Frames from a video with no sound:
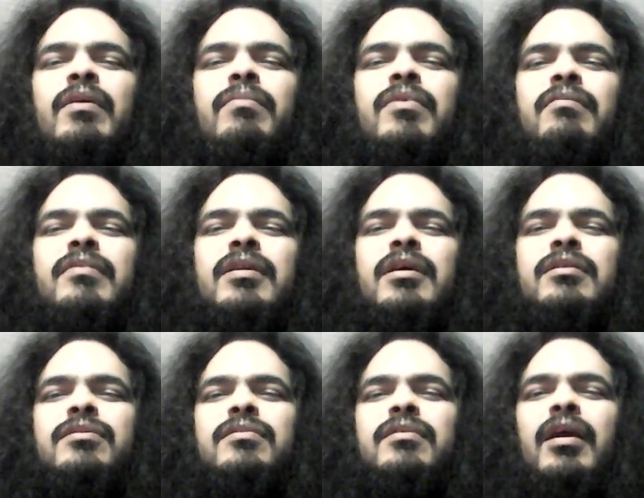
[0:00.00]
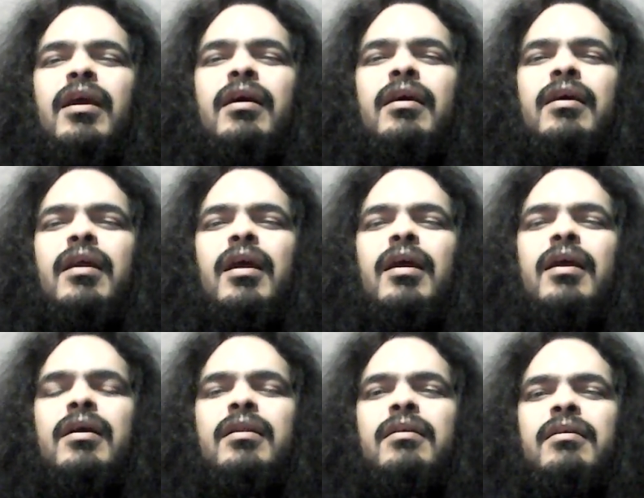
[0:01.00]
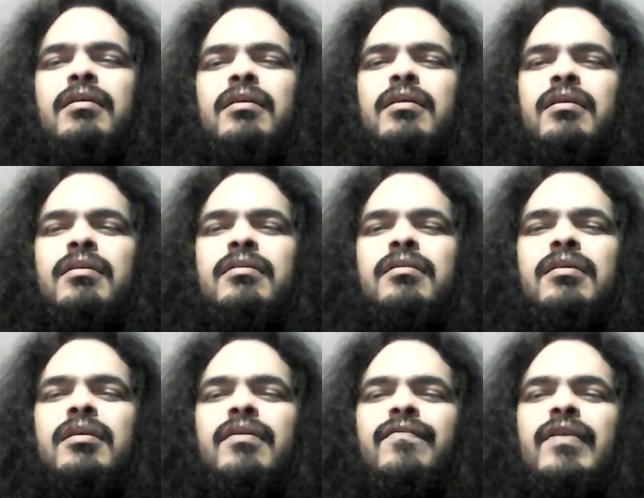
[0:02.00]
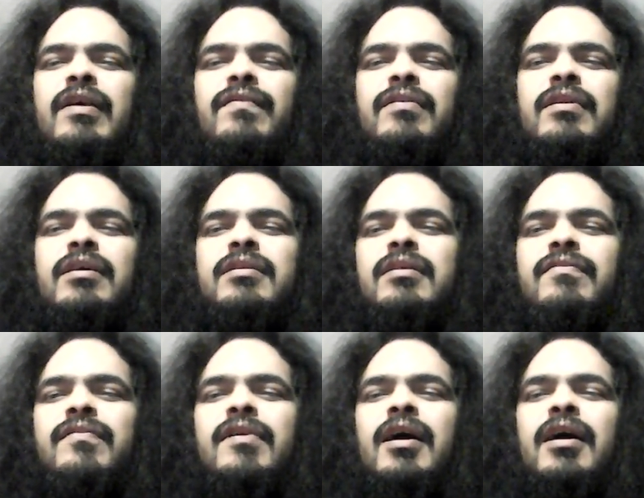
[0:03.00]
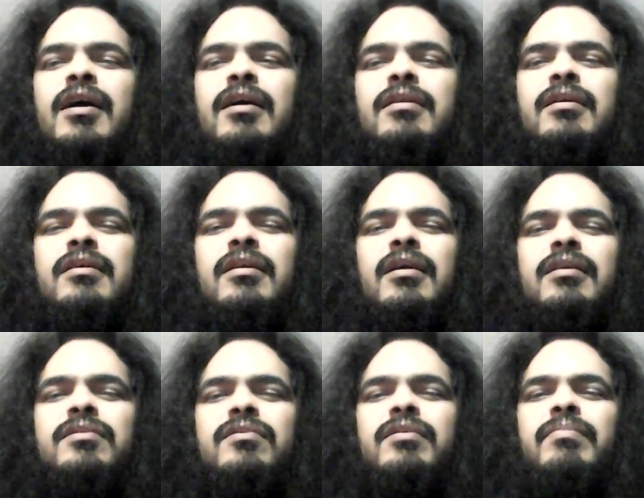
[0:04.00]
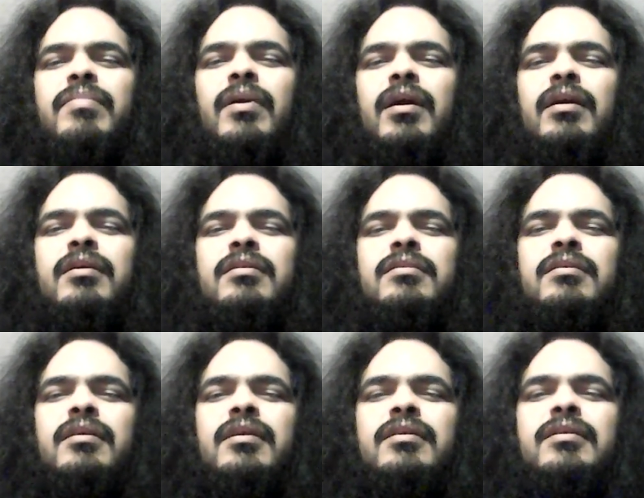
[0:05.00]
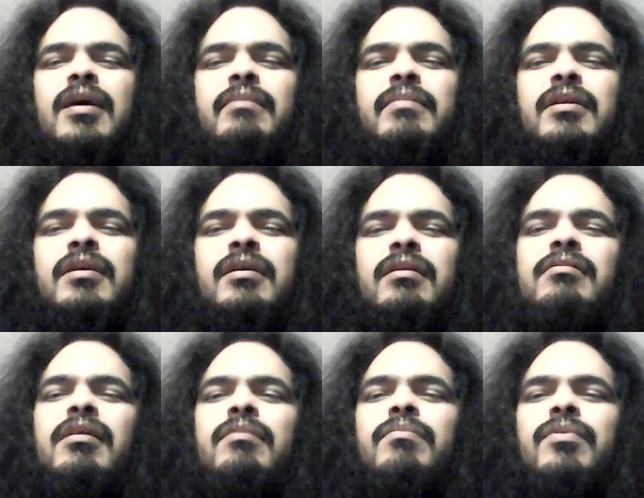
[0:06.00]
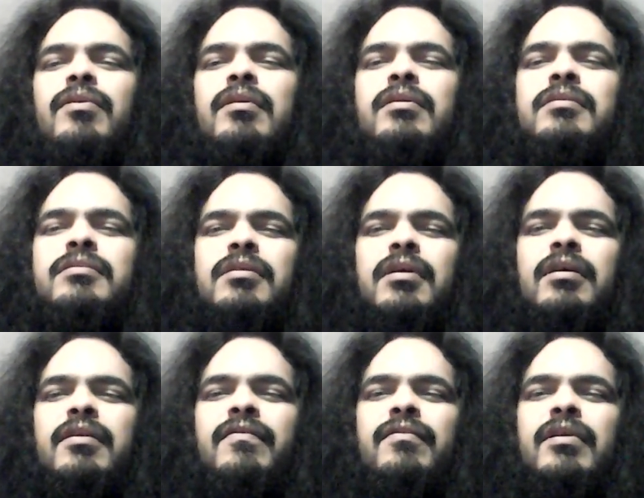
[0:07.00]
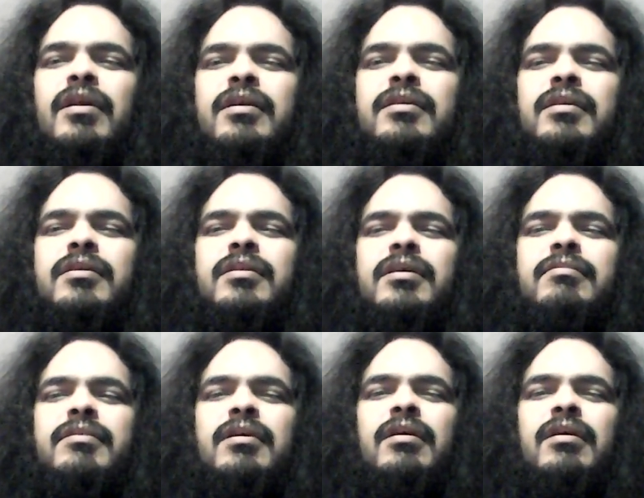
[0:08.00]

providential care, and the faithfulness of God in answering prayers. Examining the importance of relationships,